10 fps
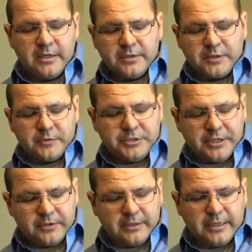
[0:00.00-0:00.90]
So
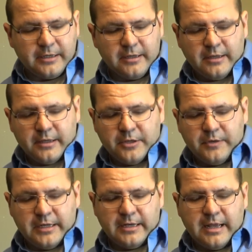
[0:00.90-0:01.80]
generally, you
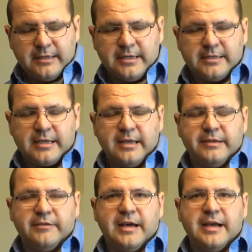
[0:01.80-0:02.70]
need an anti-skate
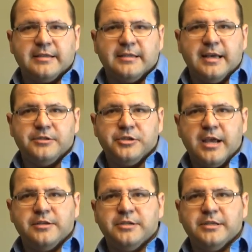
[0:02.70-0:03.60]
device that
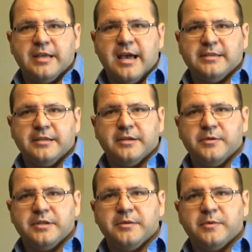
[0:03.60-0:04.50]
changes as it
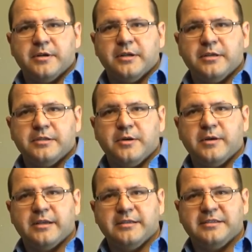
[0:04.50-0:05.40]
goes inward. So
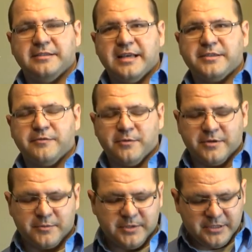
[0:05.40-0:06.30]
it gets less
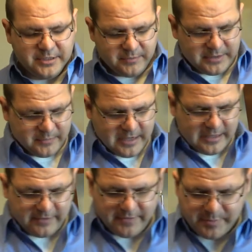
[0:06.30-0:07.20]
force, which is the reason why
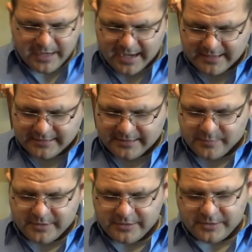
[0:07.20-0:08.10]
like VPI has this
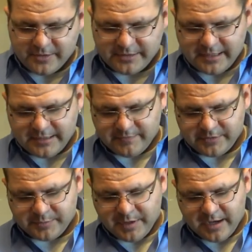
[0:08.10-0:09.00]
one. It starts at a different
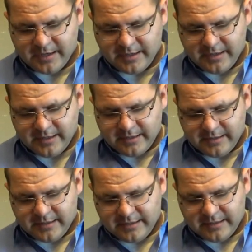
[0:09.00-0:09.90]
spot.
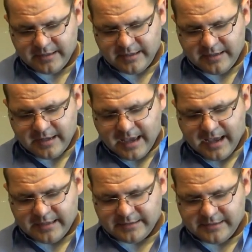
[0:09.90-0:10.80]
Then
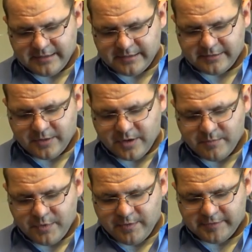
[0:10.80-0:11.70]
as the tone arm
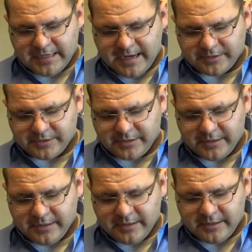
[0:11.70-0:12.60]
moves, it
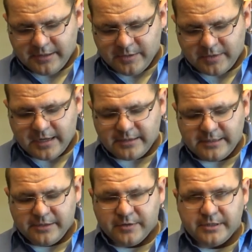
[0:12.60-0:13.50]
actually, you know, kind of
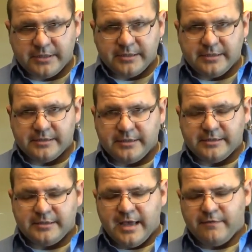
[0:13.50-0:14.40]
decreases
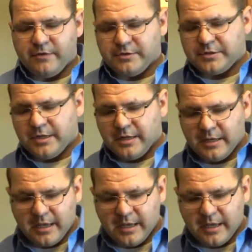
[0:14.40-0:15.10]
its efforts.